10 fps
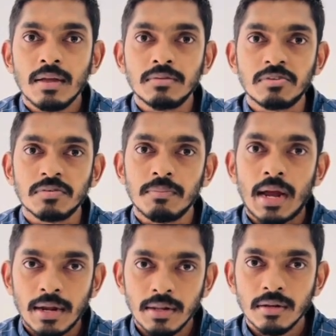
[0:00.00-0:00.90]
This
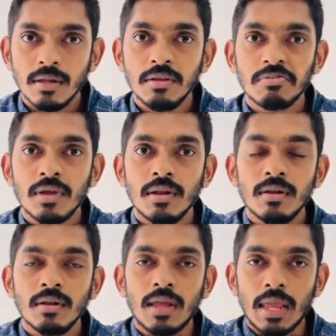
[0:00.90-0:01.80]
biotic nature
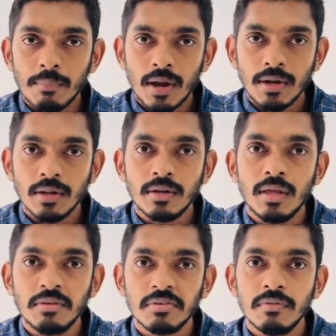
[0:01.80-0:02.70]
and abiotic
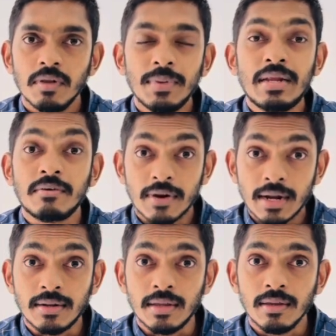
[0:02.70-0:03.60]
nature will be
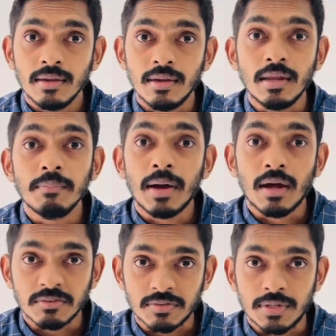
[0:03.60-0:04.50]
interacting in
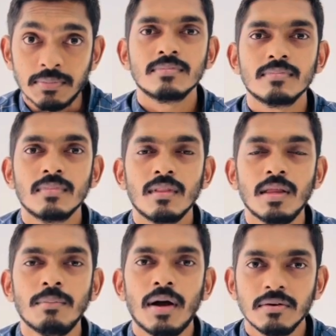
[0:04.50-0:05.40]
biosphere.
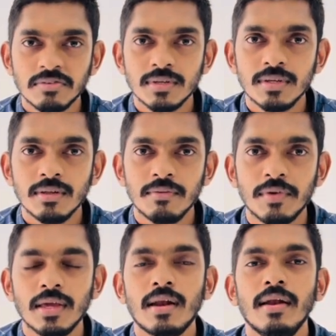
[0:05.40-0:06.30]
In biosphere,
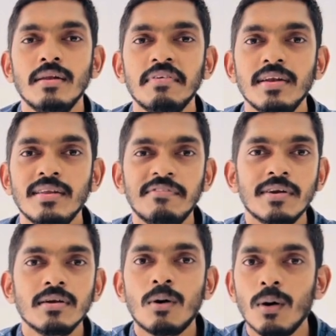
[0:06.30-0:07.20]
we can identify
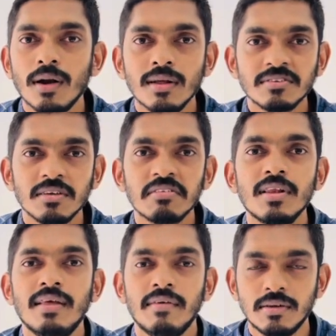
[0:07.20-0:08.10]
different
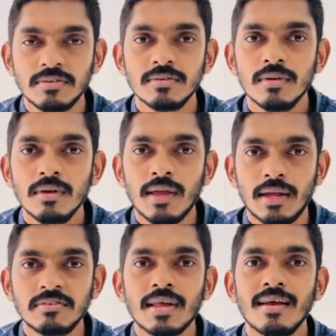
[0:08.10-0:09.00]
organizational levels.
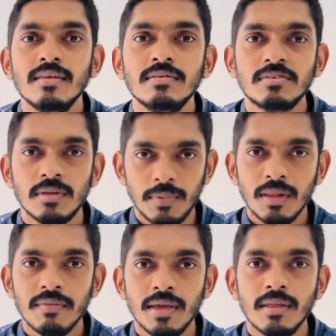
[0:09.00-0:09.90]
Exactly in the
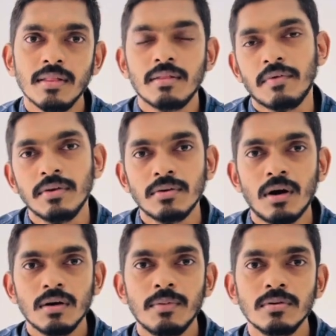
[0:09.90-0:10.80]
similar way, when we
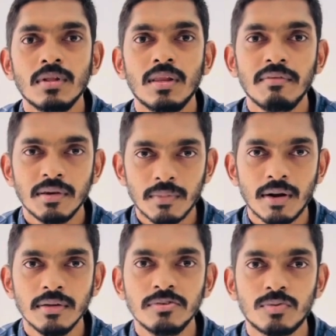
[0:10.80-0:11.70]
talk about the living
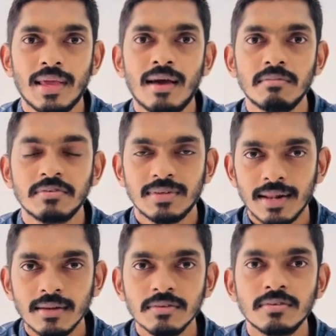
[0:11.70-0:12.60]
bodies, we have
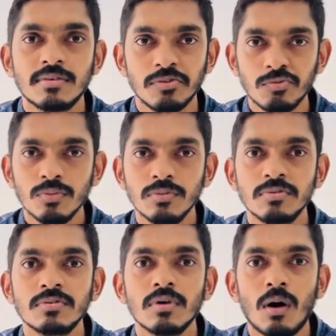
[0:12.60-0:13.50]
cells,
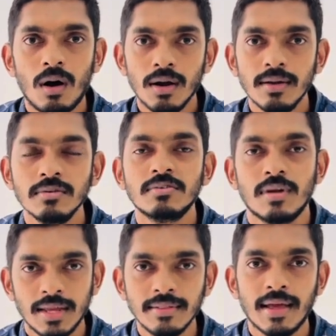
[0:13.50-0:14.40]
tissues, organs
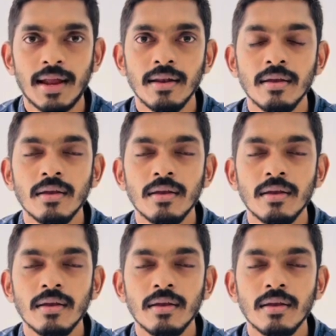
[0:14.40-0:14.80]
like that.